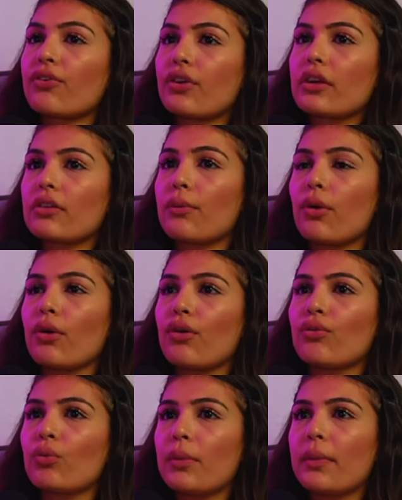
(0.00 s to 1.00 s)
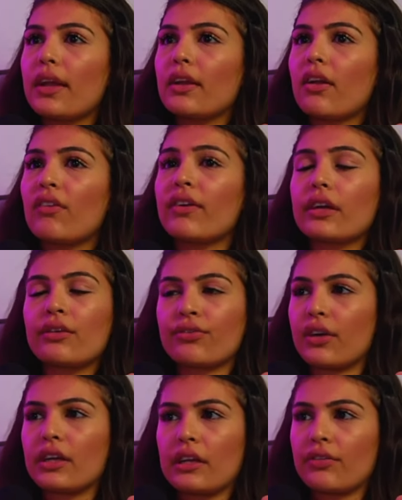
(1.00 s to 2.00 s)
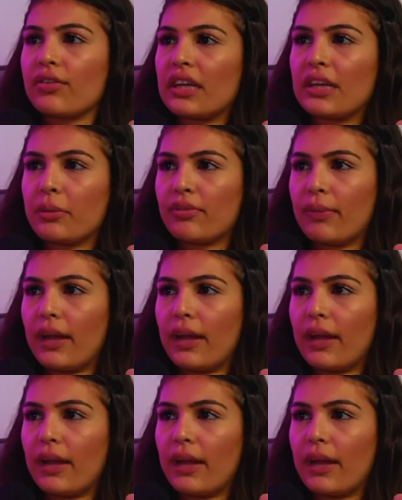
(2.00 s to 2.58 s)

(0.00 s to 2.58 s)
for example, a lot of women are very friendly, friendly with